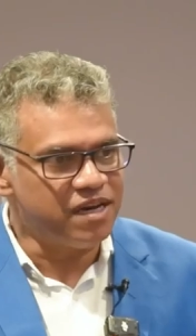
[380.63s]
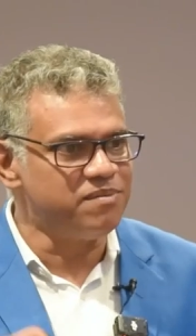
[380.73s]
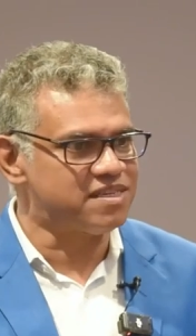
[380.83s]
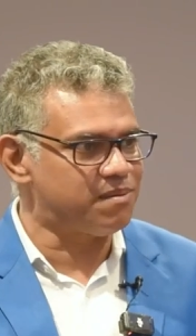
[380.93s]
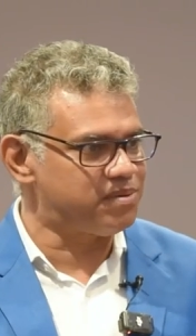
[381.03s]
you
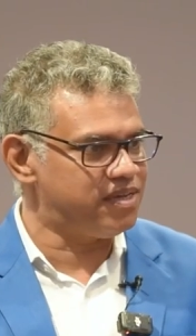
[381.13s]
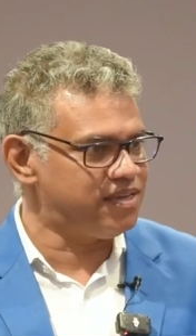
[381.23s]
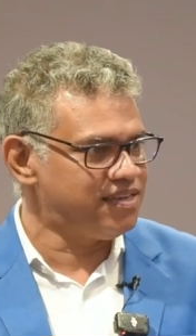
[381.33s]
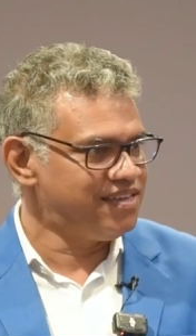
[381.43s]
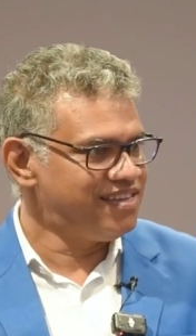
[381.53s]
tell me
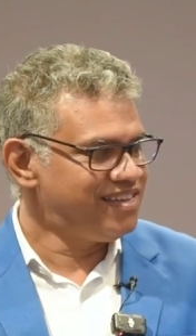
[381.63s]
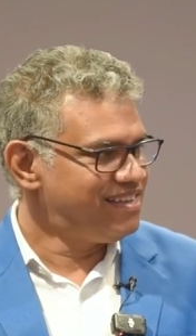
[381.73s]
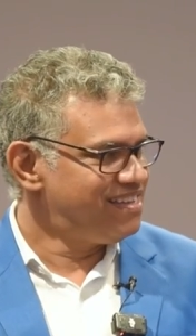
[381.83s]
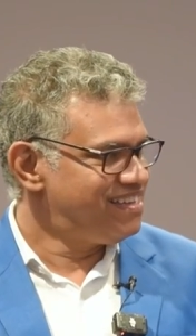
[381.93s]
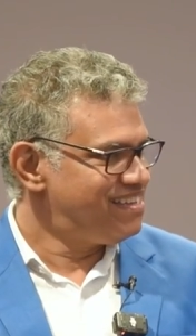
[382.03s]
something,
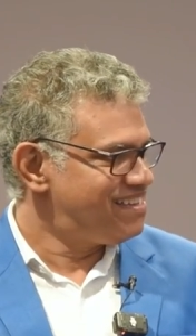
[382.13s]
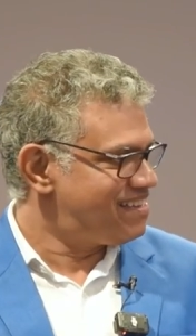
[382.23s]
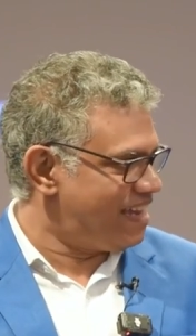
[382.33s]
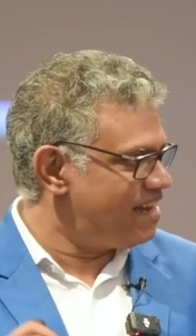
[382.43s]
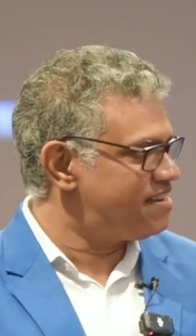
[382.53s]

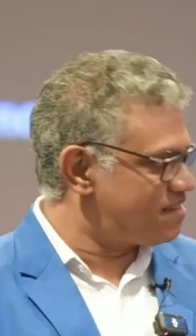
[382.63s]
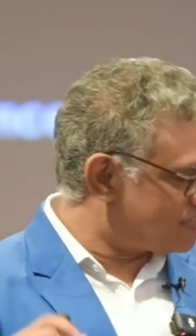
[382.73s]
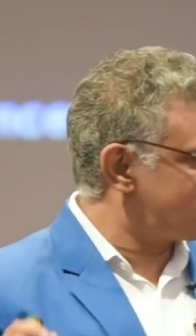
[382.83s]
can I